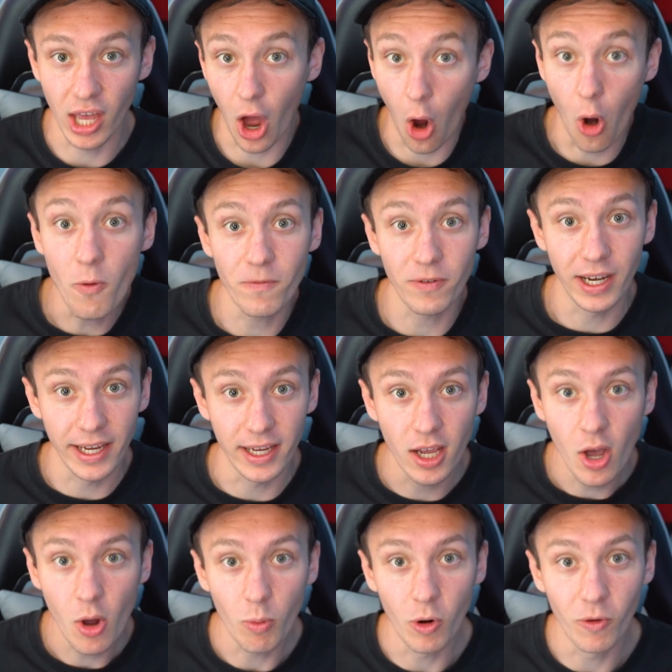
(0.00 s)
that hopefully
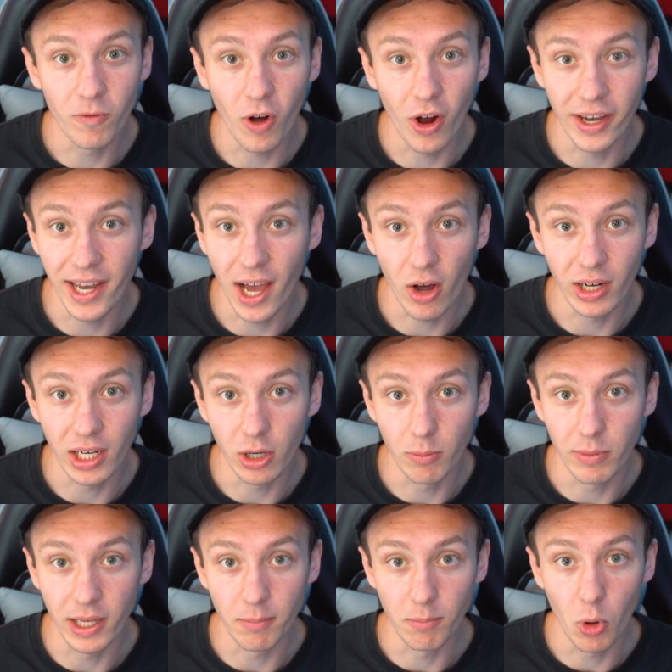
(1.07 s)
we'll find out a little
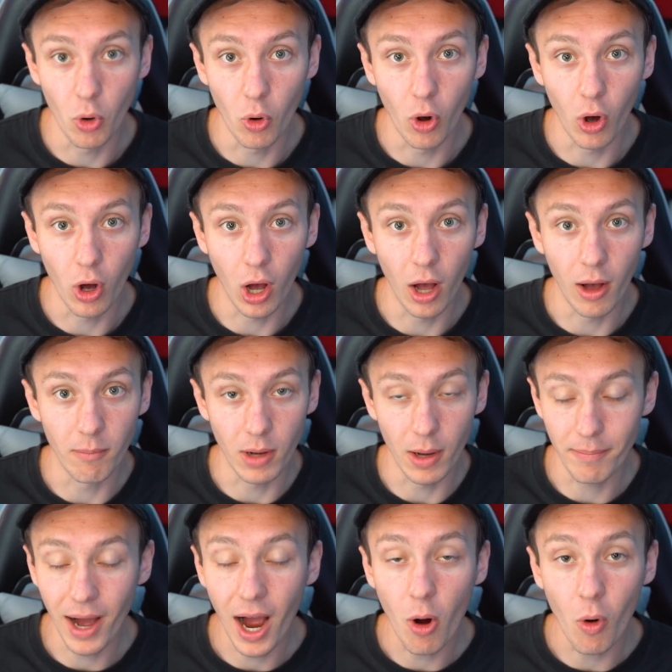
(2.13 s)
bit more um,
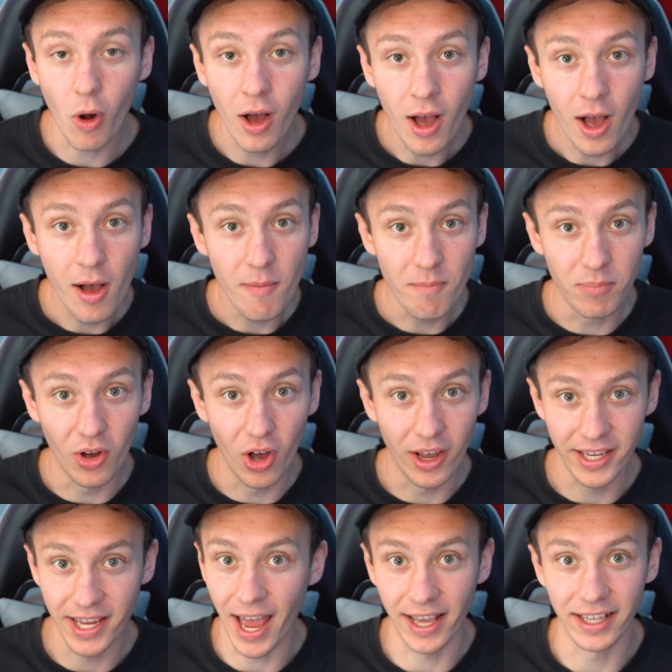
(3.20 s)
about
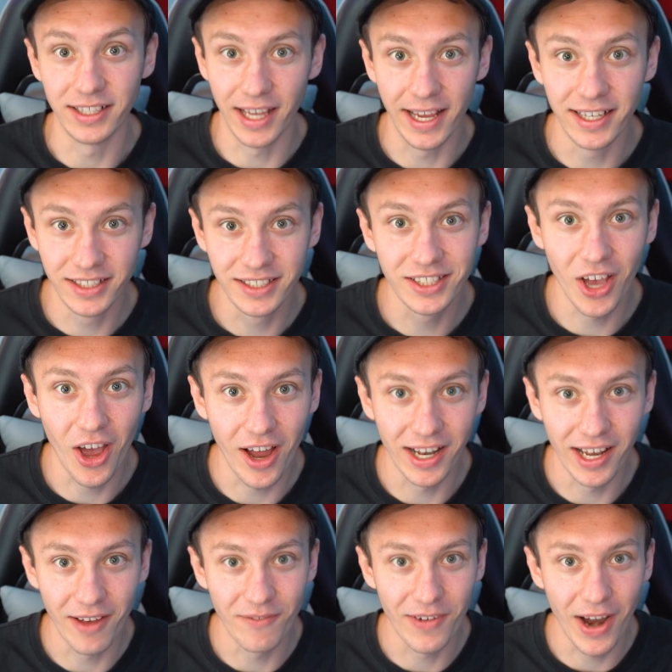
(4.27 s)
but yeah, he's, he's certainly a